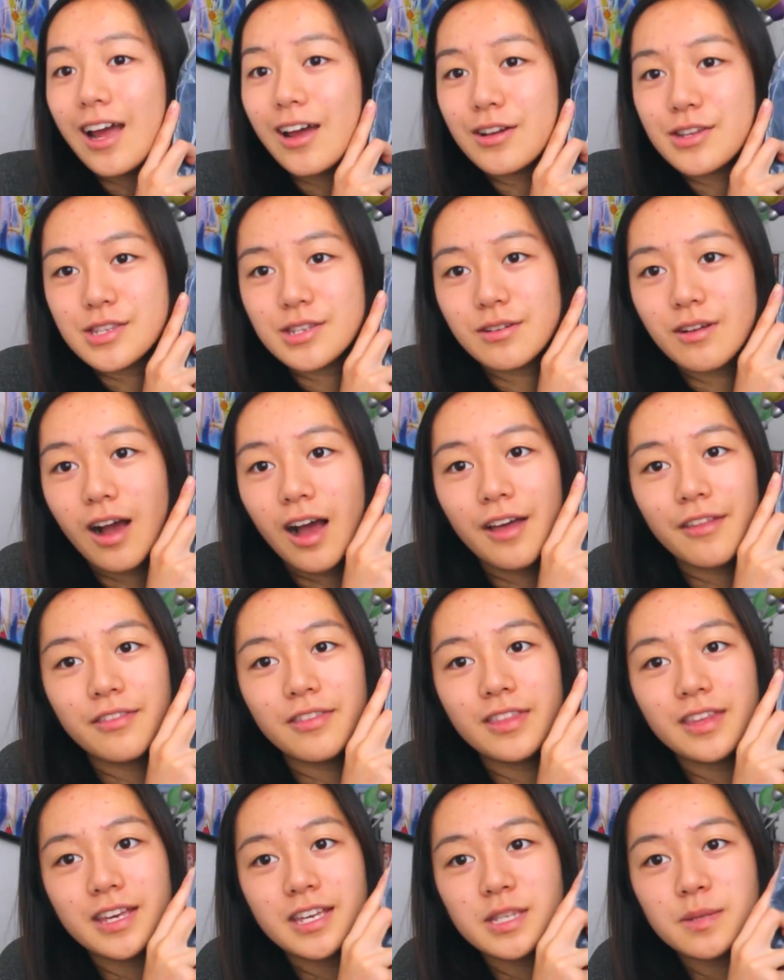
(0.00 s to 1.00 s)
I also got
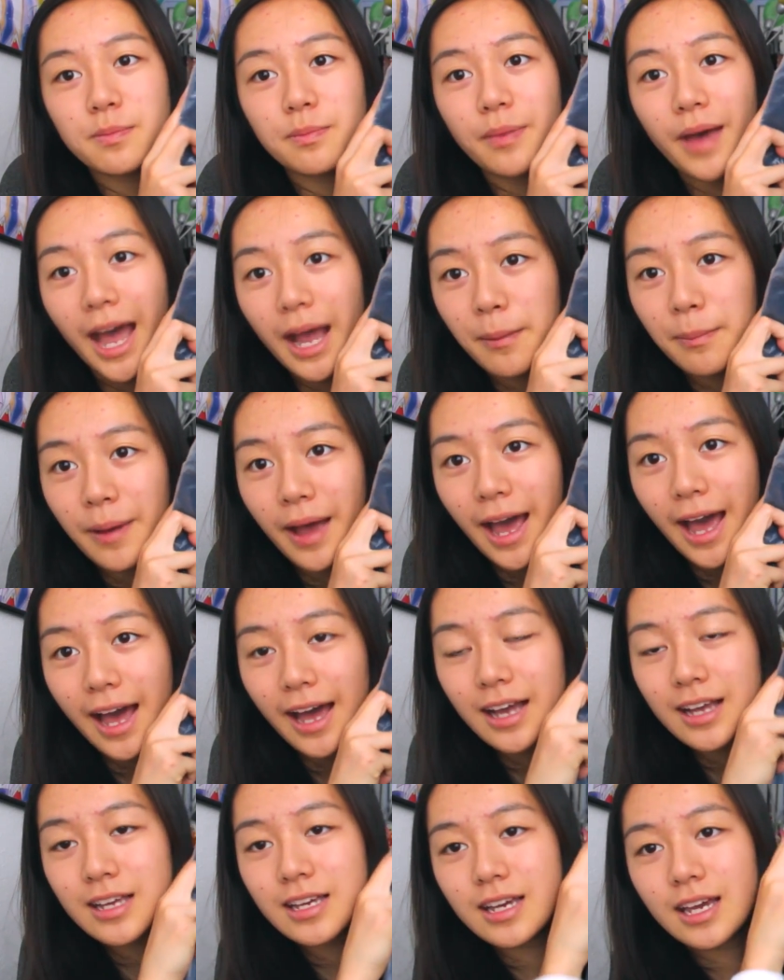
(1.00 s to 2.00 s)
this
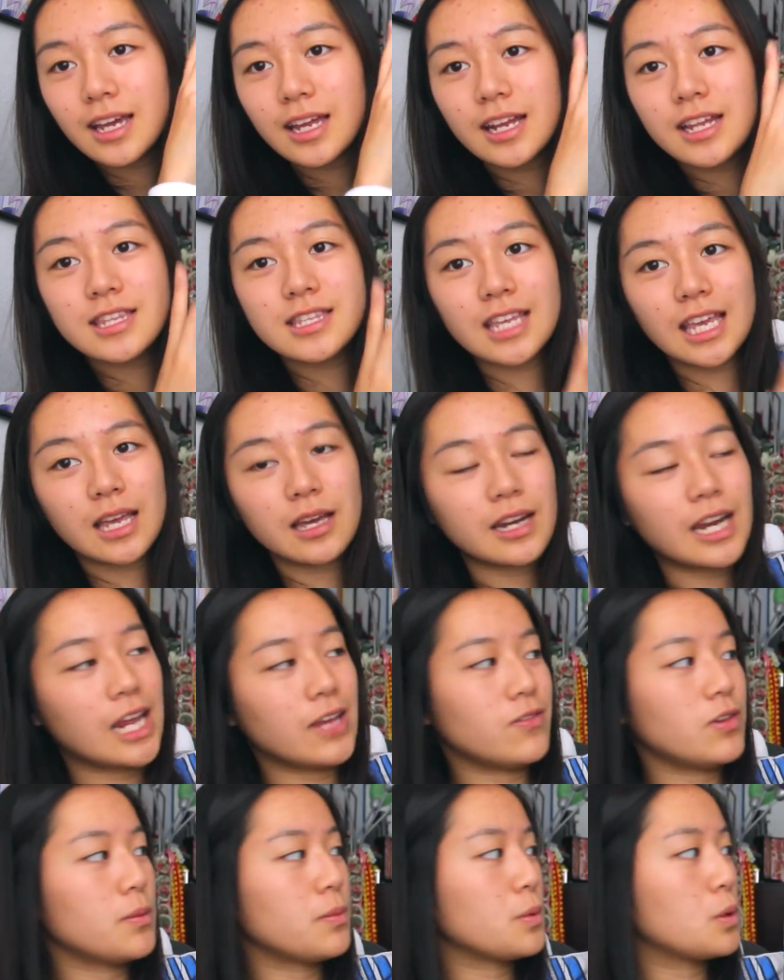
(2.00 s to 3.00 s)
backpack, and it's like a
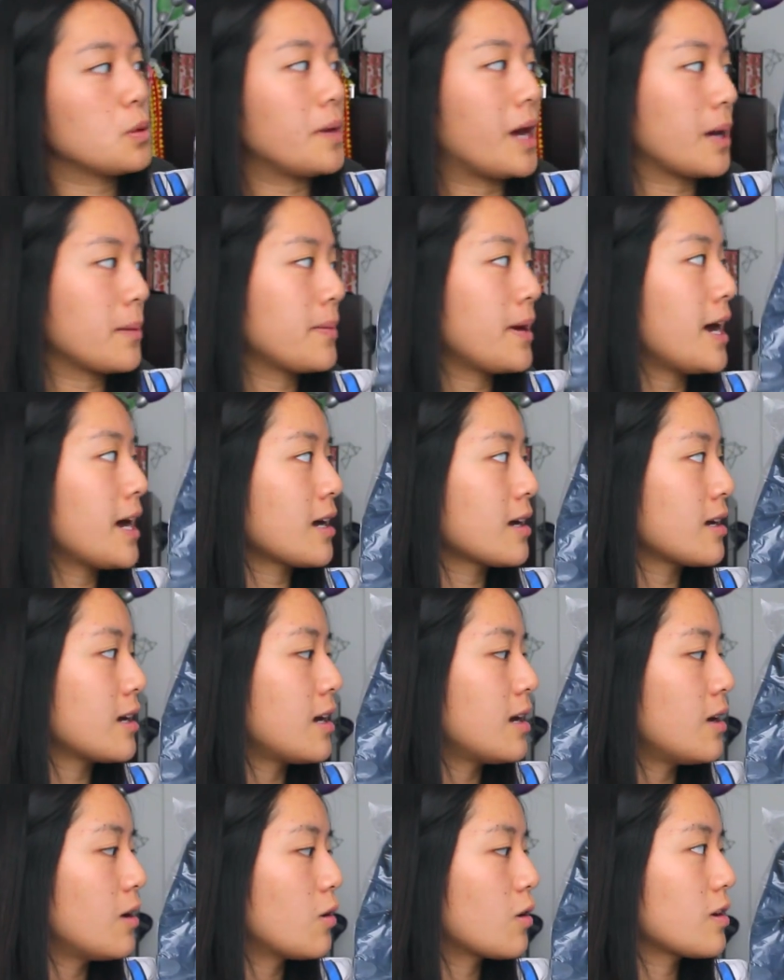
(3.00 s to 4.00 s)
navy blue backpack,
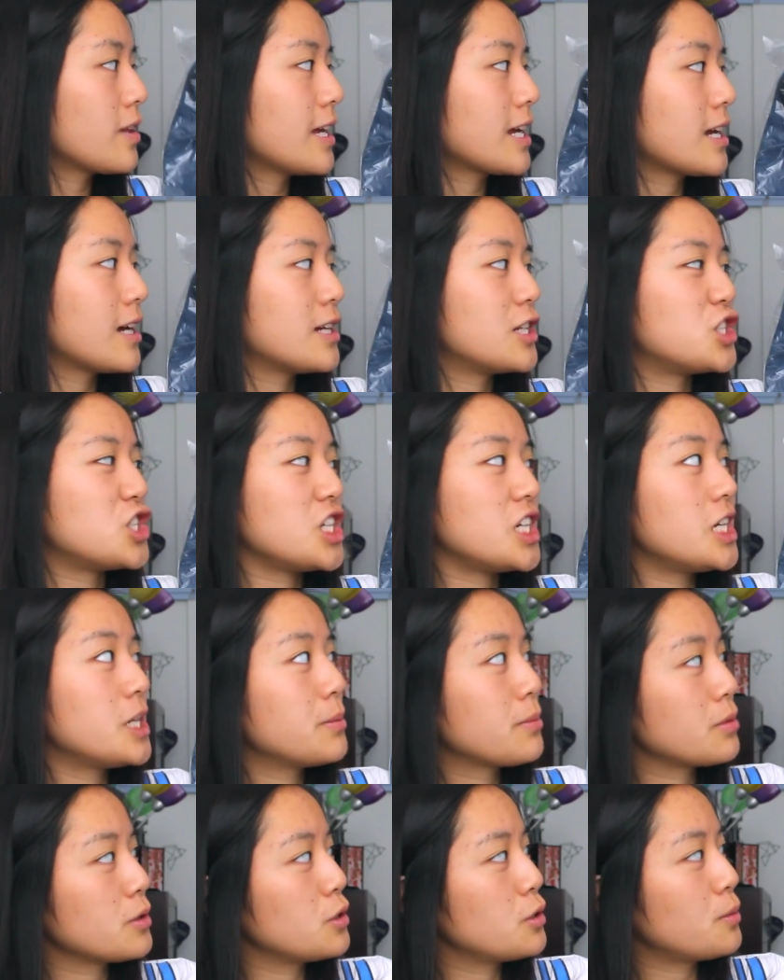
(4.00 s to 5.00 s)
or like a
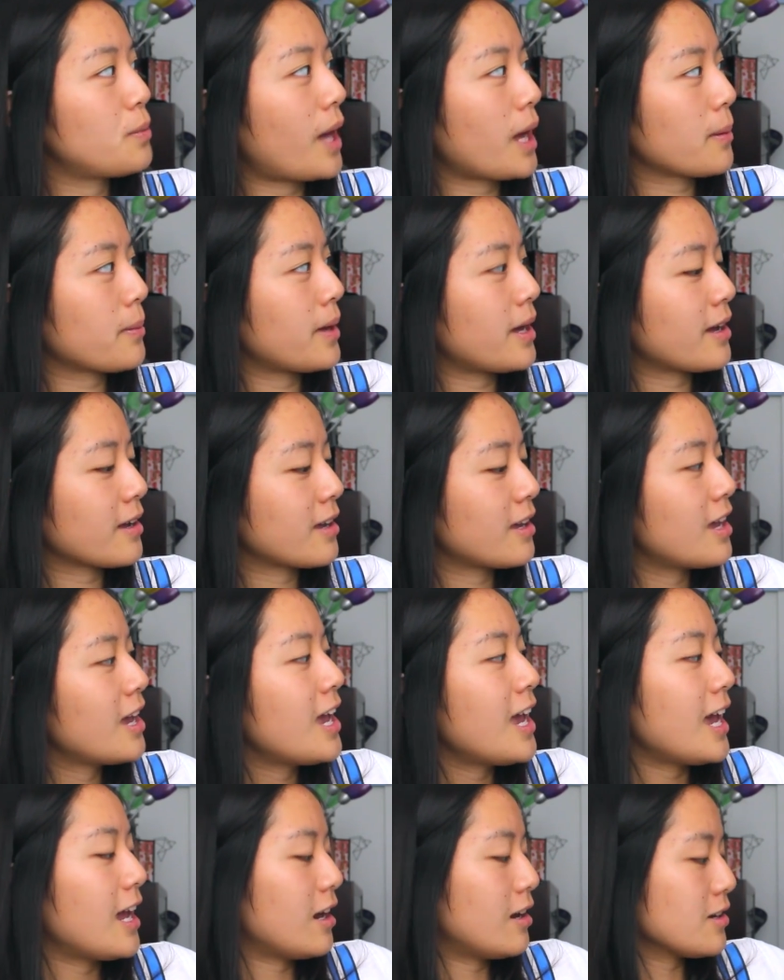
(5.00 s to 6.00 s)
jean blue backpack.
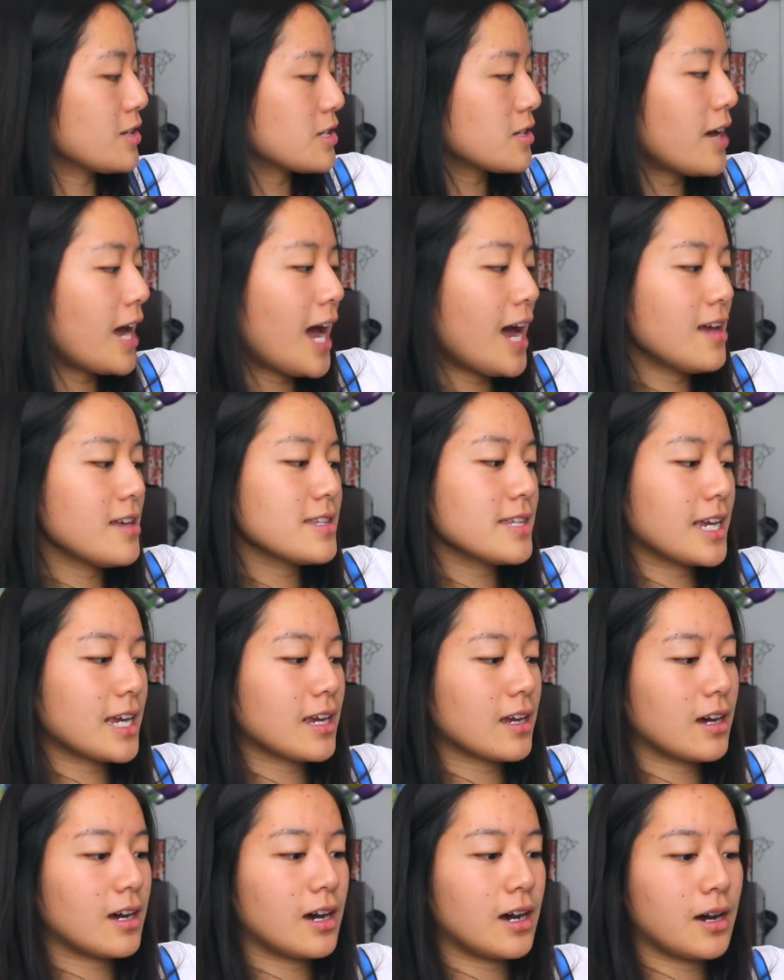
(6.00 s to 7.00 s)
It also has
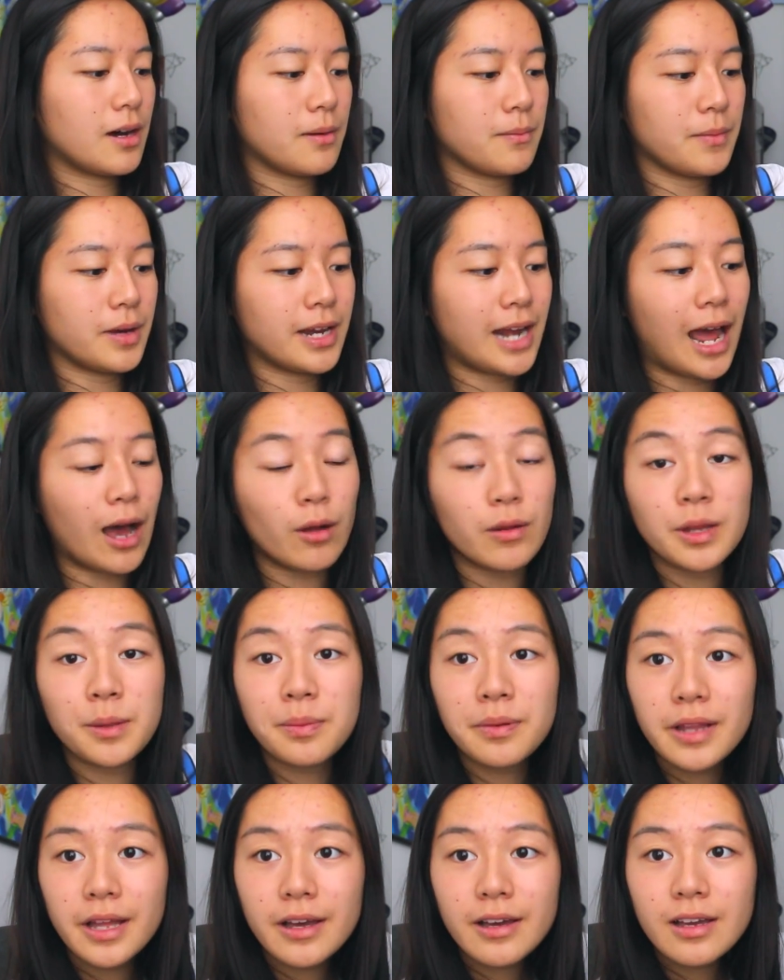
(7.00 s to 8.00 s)
like an outlet
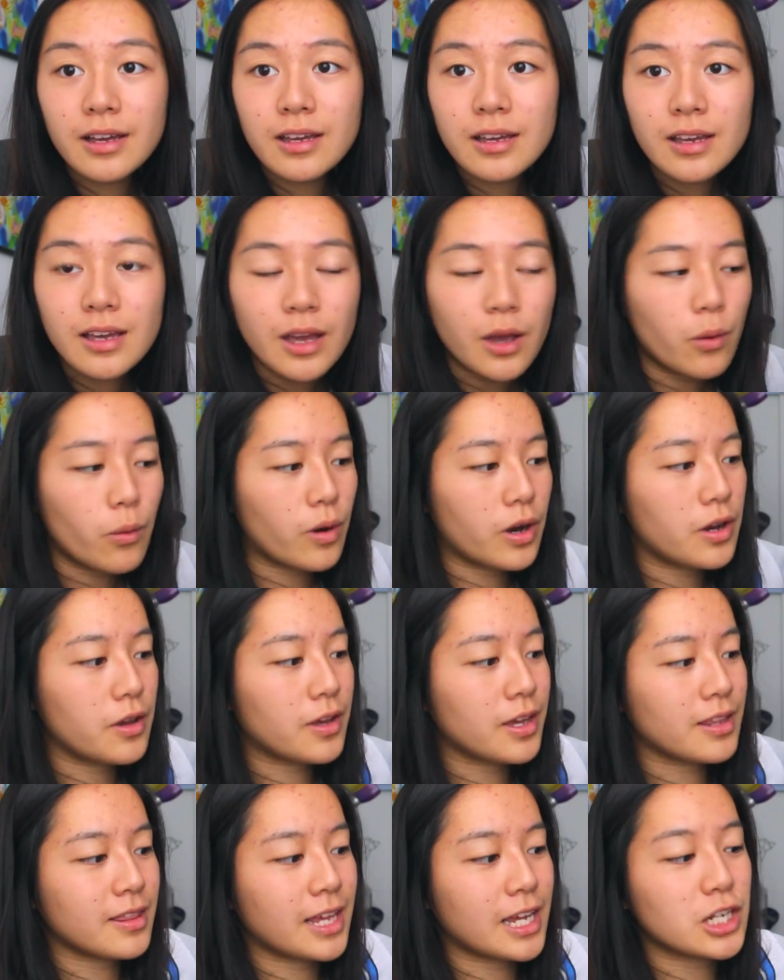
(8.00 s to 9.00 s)
plug where you
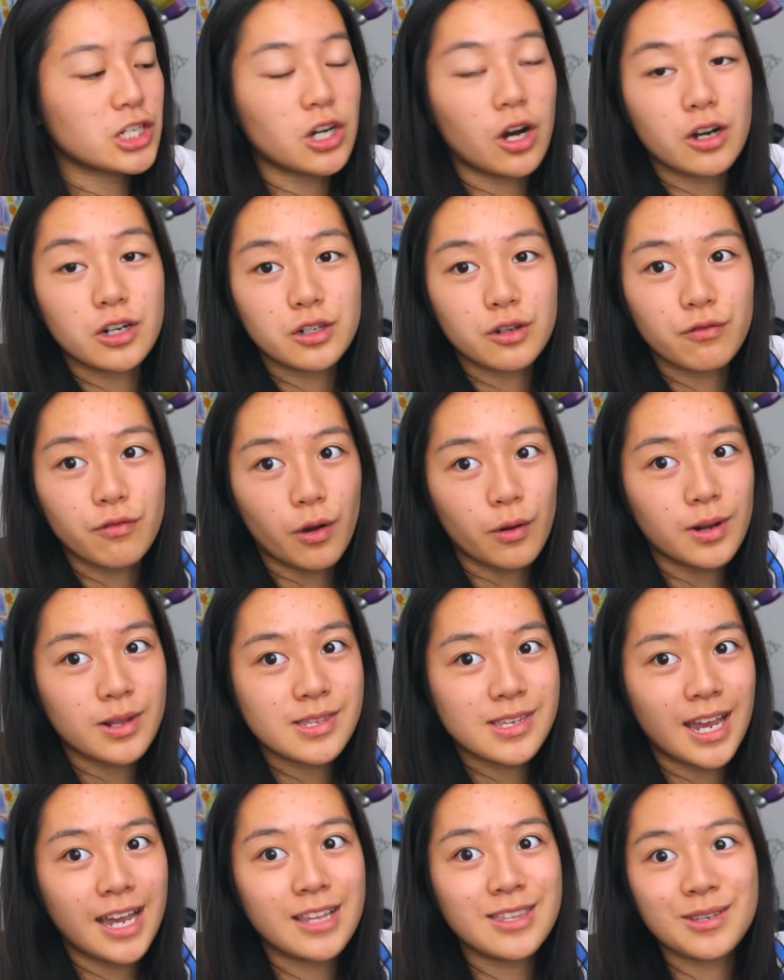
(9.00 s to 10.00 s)
can like charge your phone
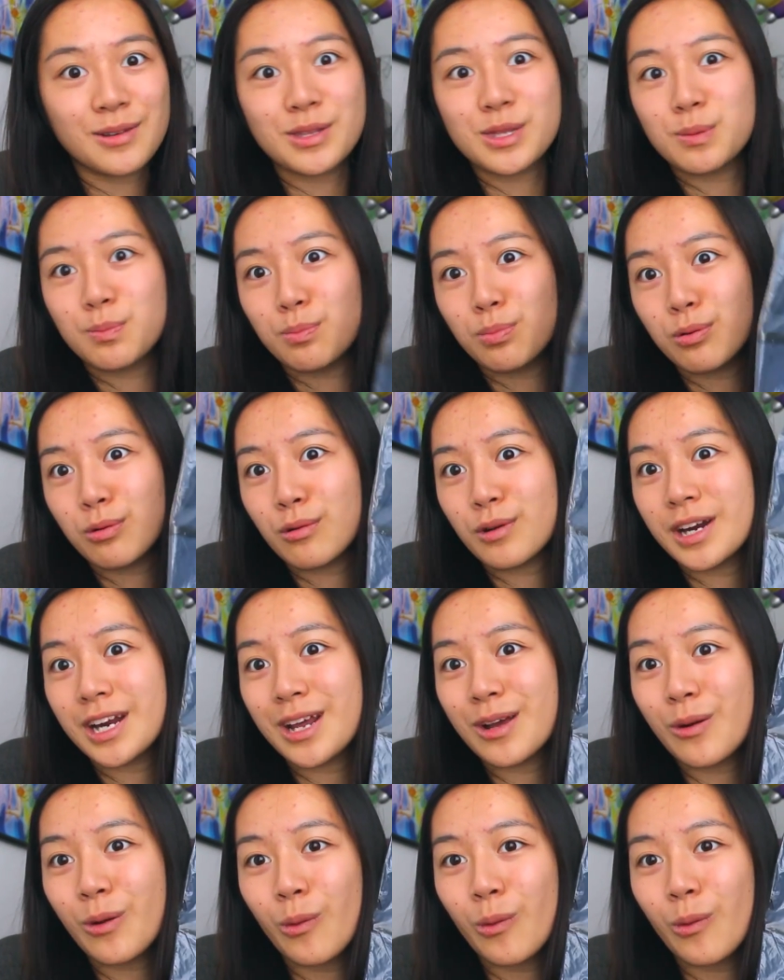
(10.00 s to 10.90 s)
inside, so it's pretty